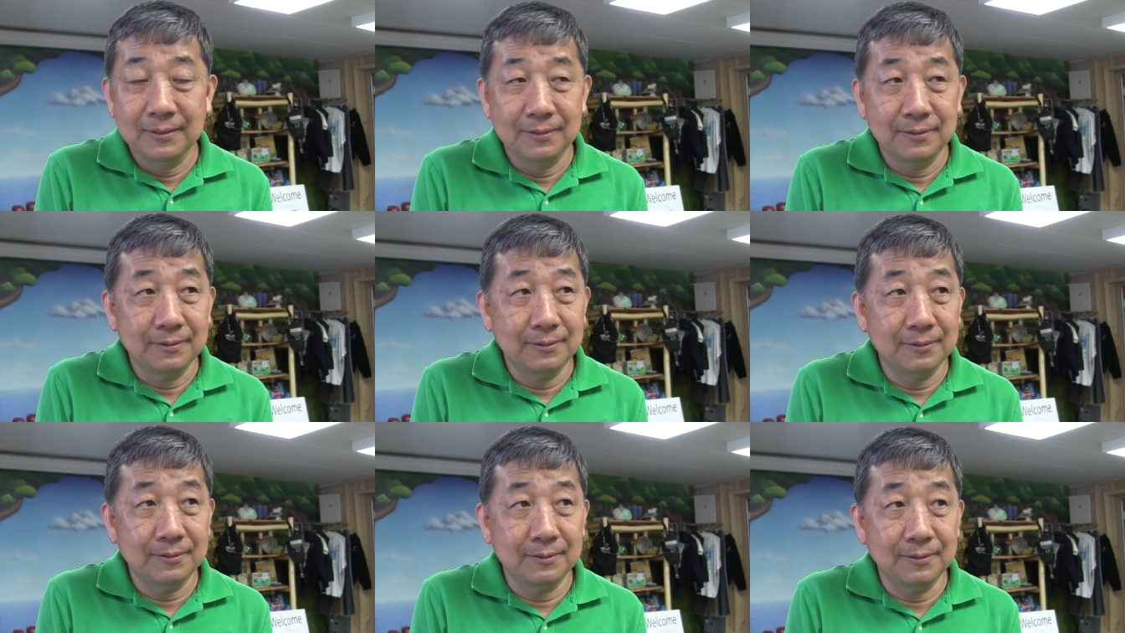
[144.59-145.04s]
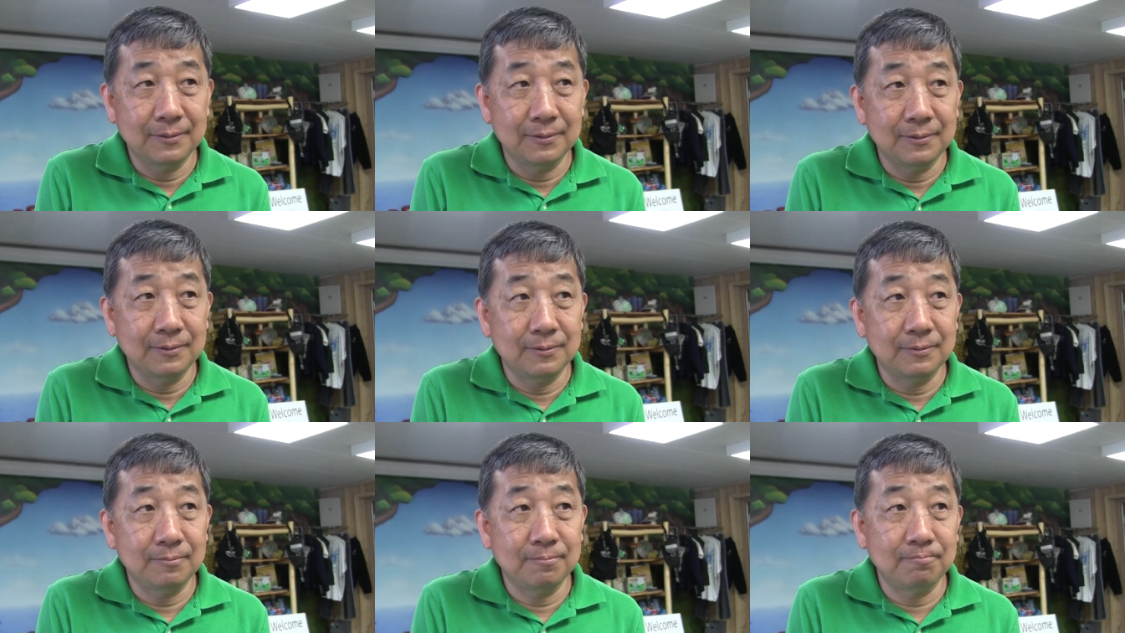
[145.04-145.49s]
Um,
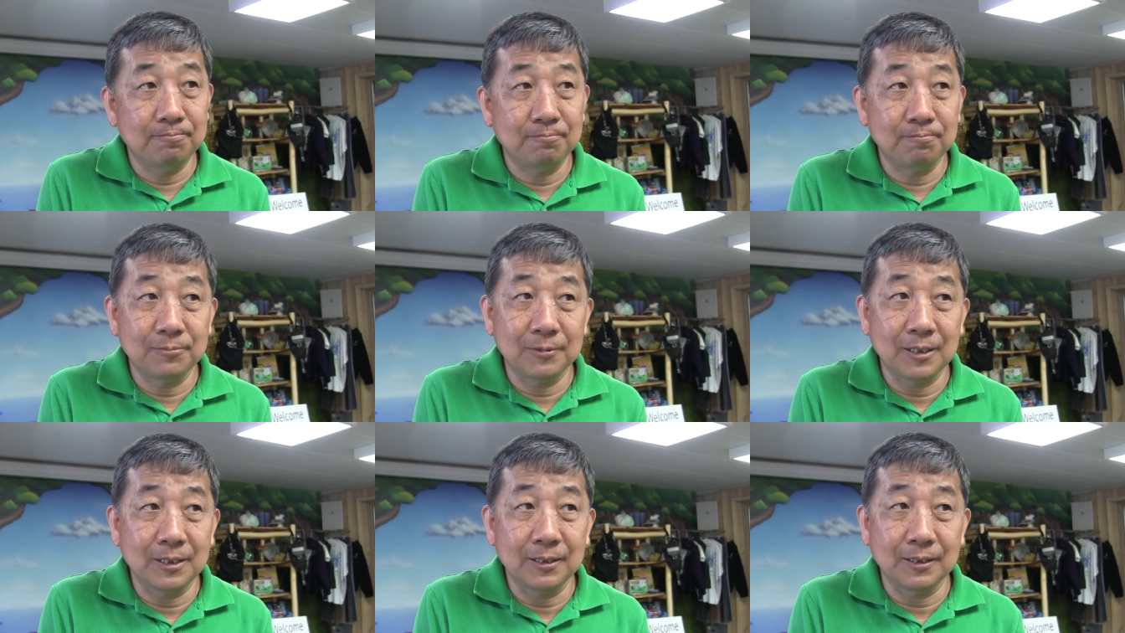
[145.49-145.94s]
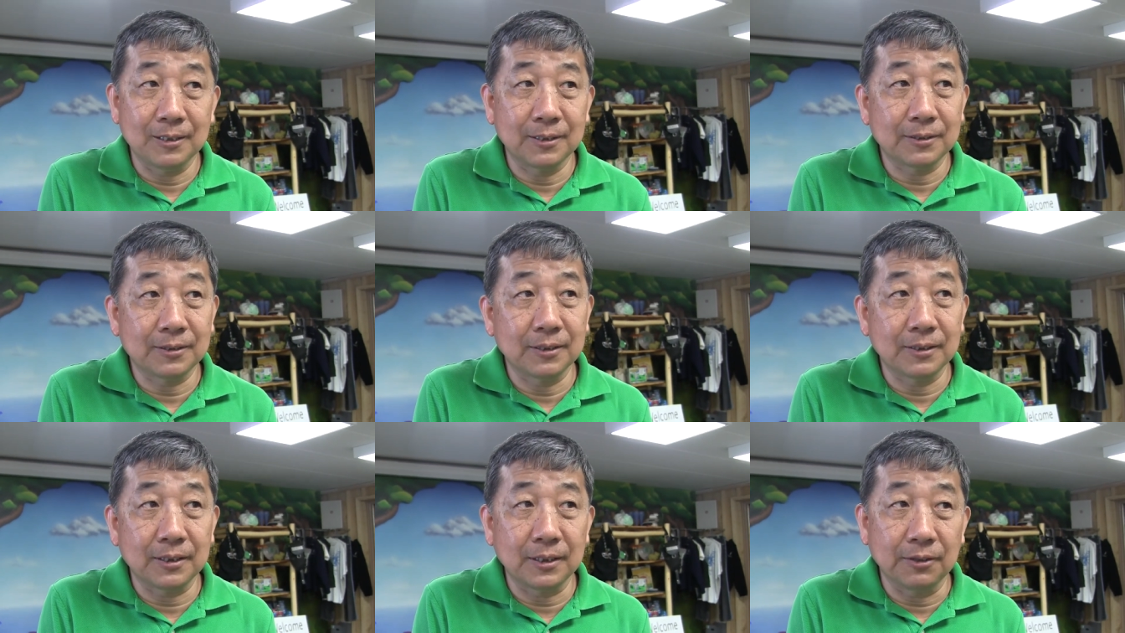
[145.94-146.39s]
I
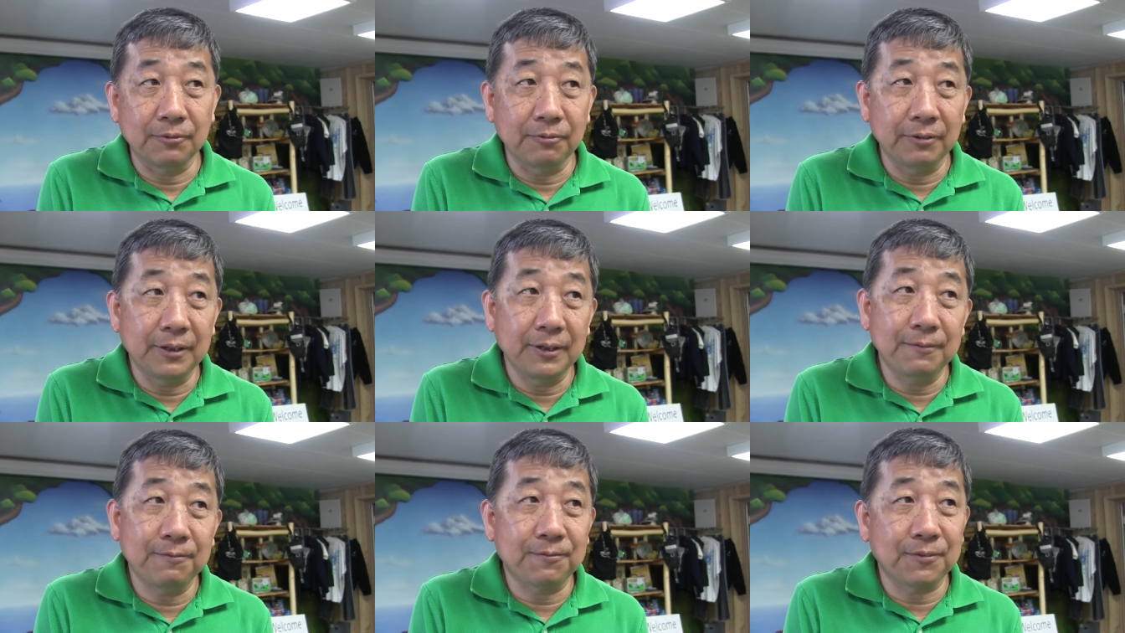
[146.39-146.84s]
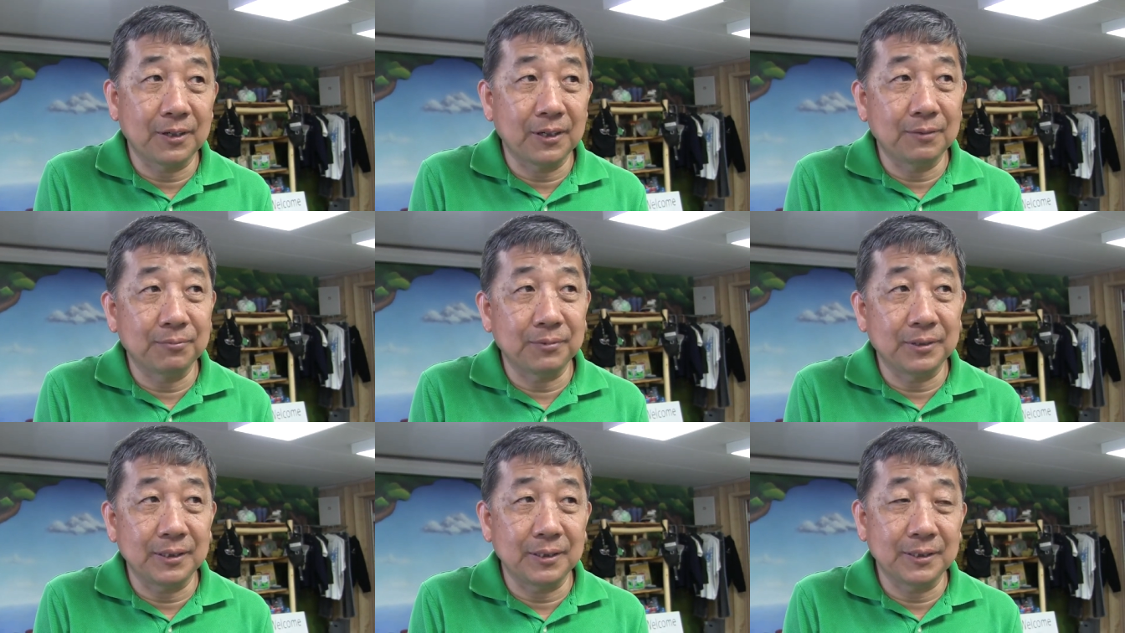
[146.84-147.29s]
got a degree
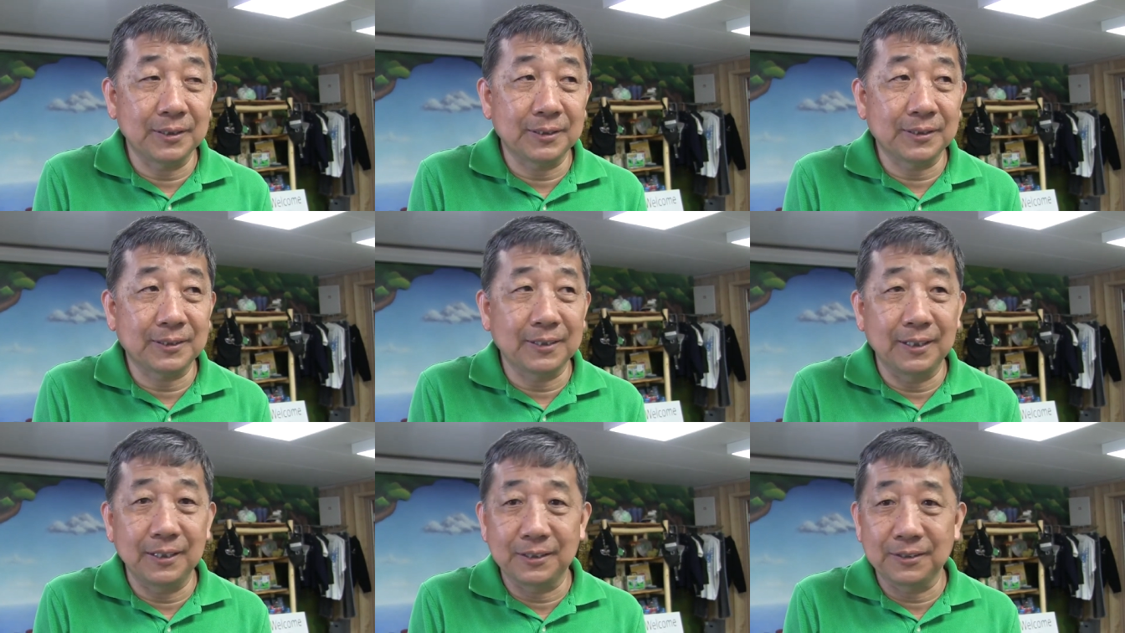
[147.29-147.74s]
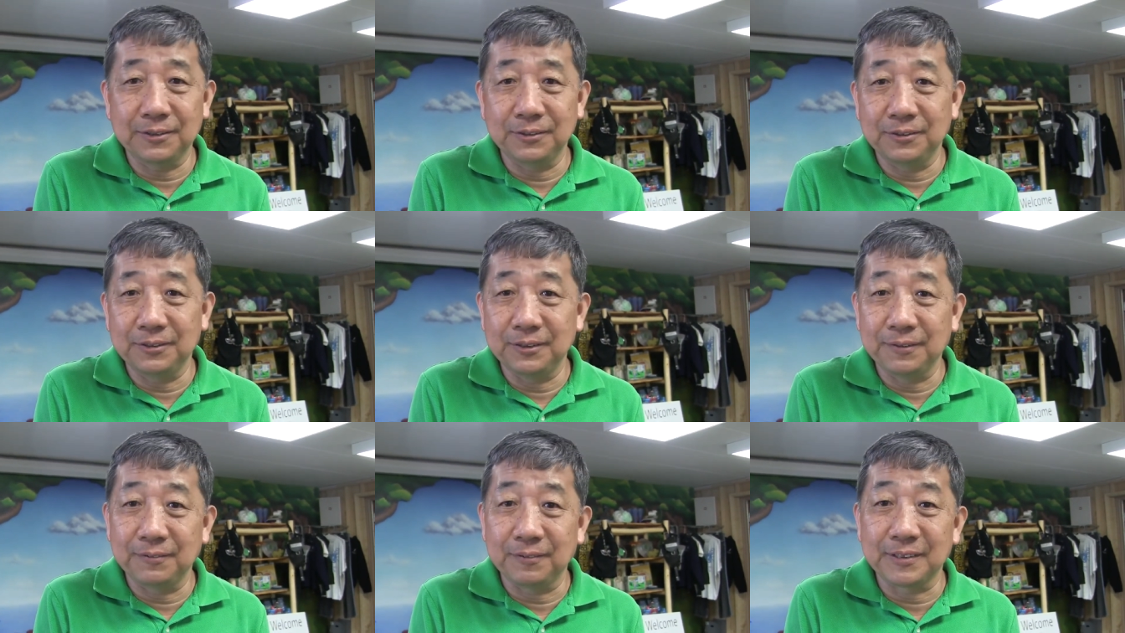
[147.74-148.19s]
from the State
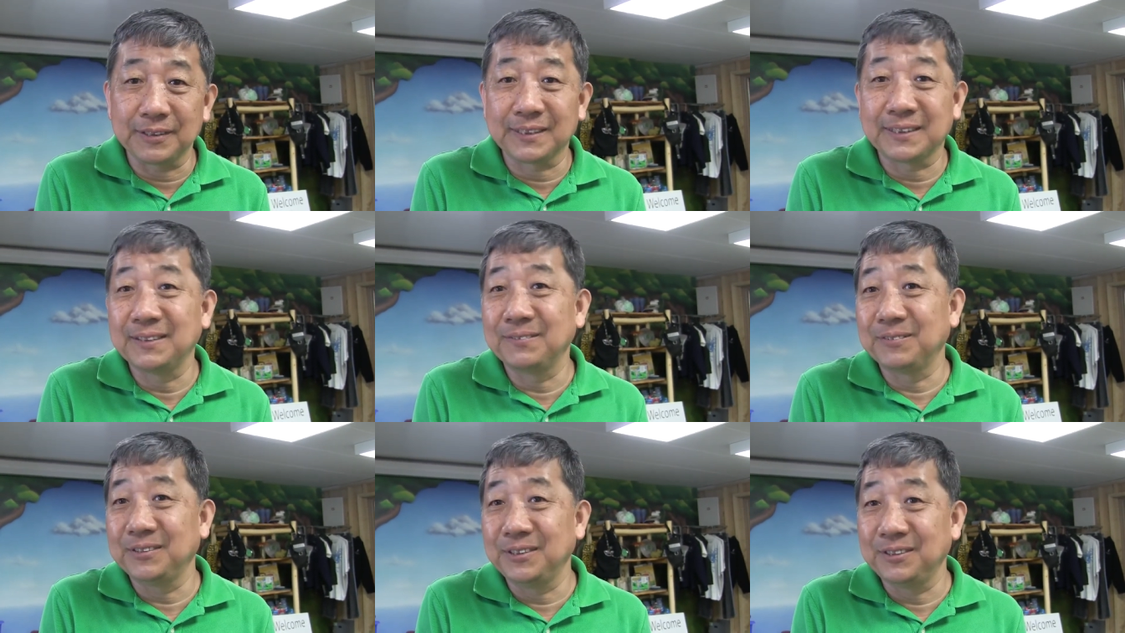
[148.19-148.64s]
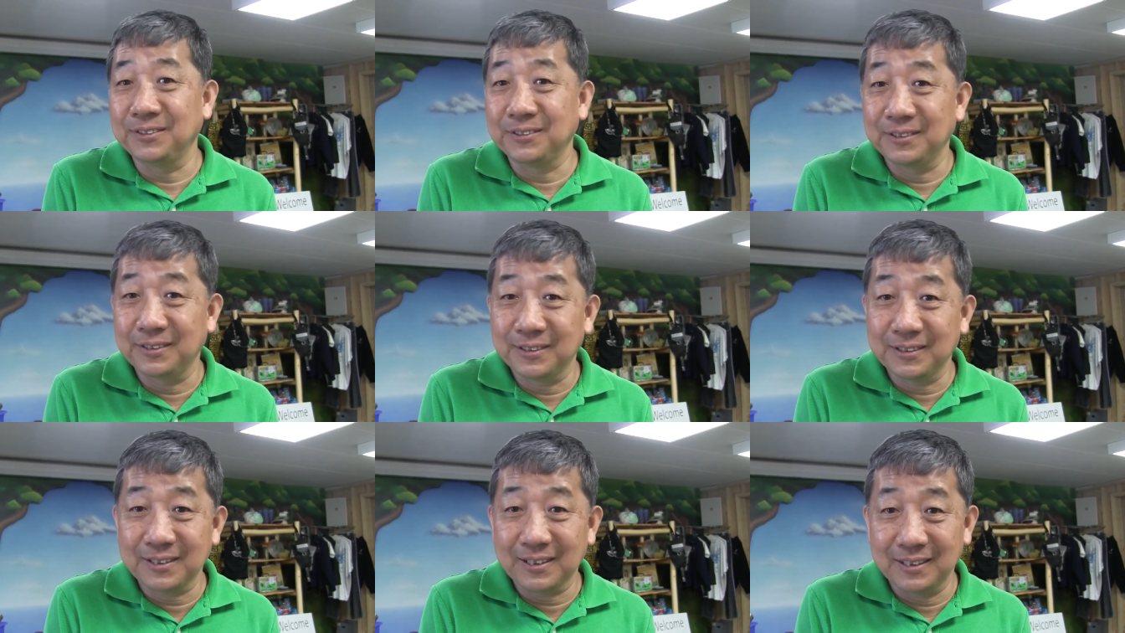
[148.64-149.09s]
University of New
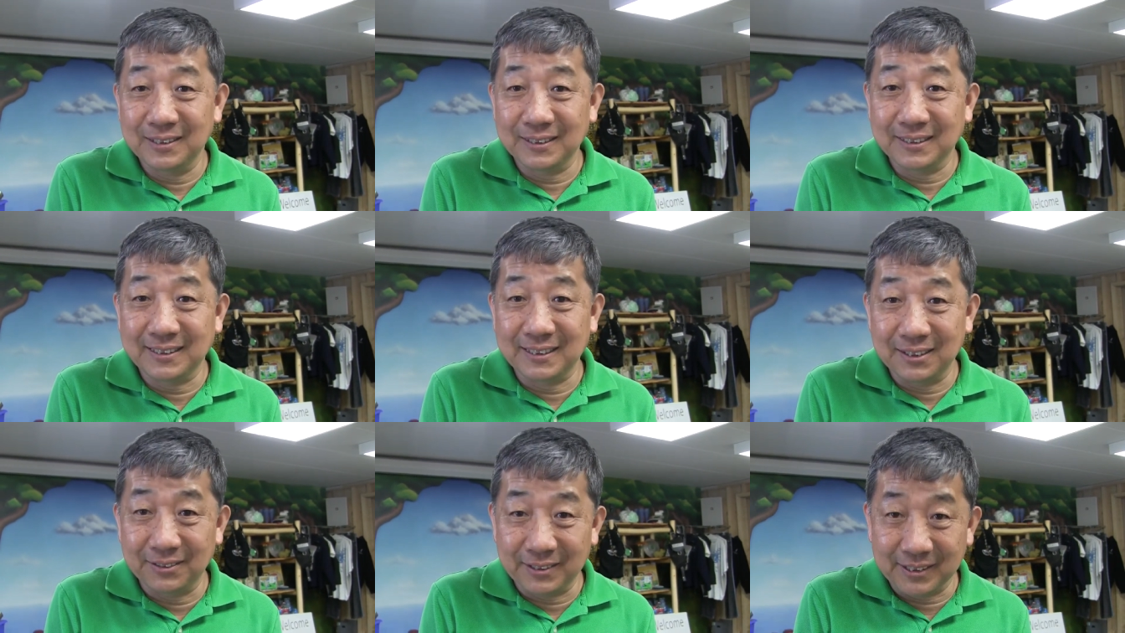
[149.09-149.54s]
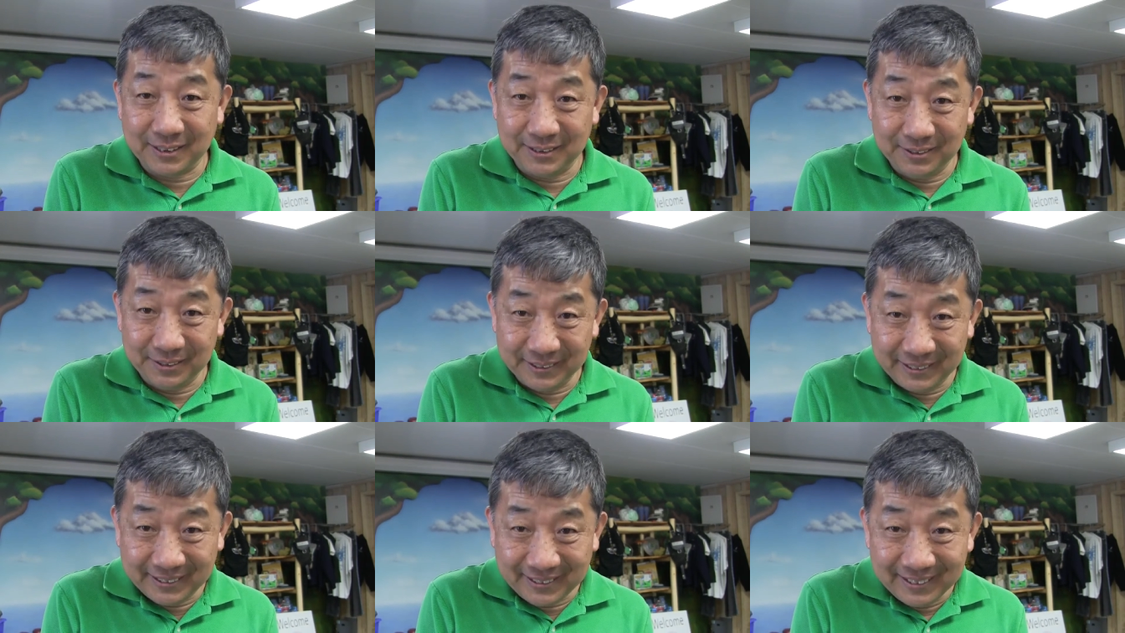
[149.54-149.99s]
York and
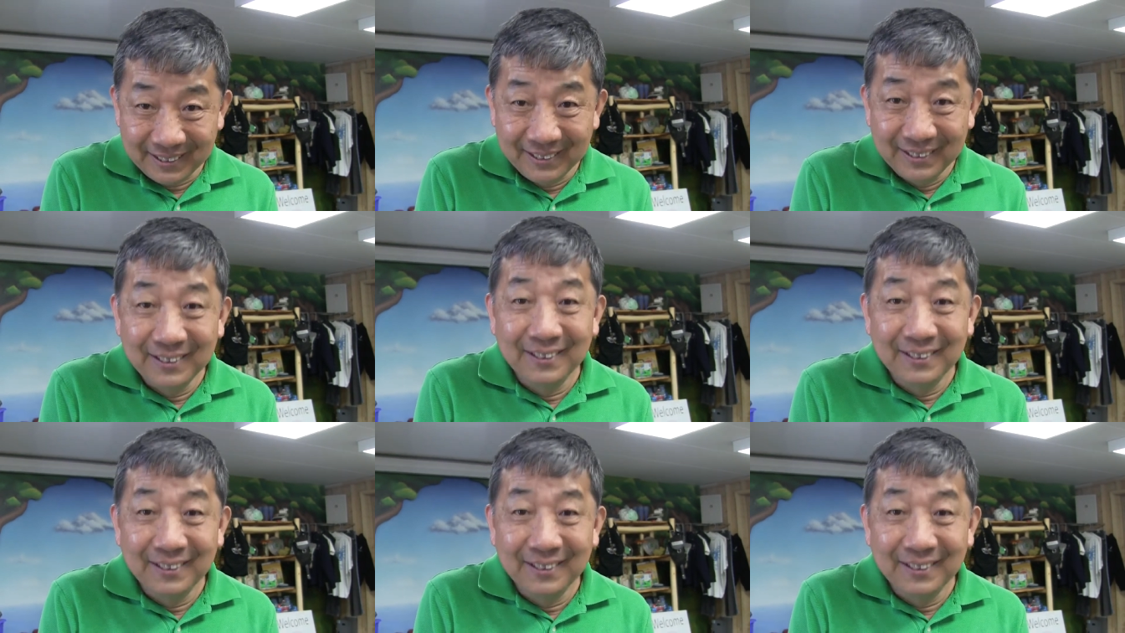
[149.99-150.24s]
Syracuse.